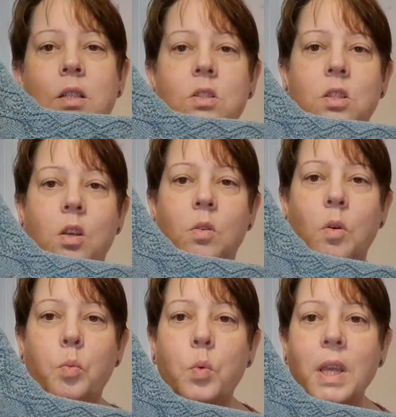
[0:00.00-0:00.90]
So a
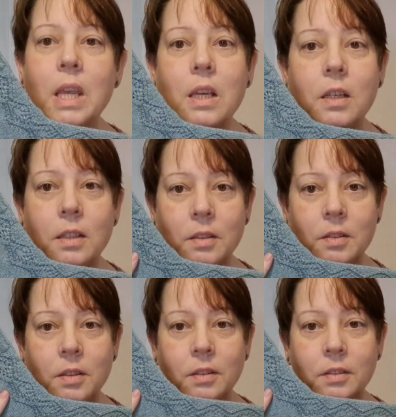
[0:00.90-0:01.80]
week
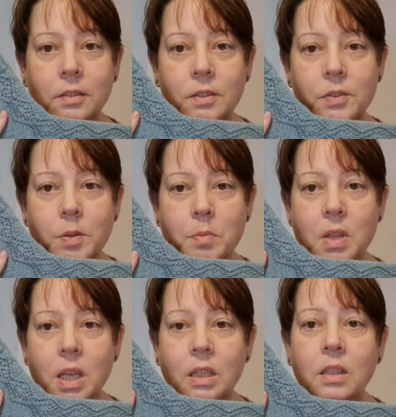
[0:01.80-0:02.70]
from
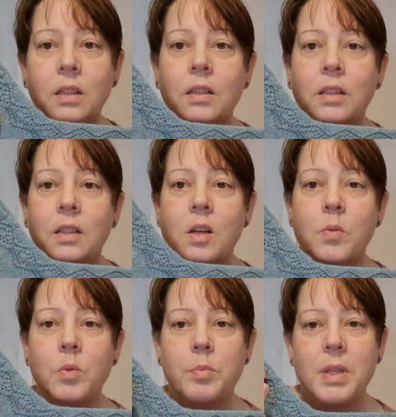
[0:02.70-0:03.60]
then
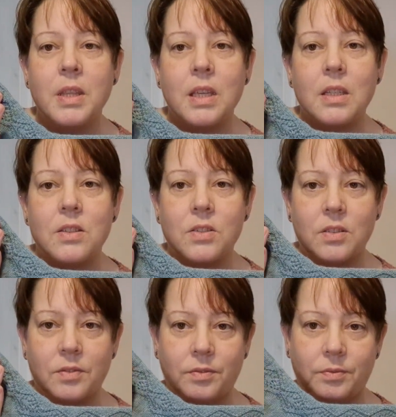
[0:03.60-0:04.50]
will be this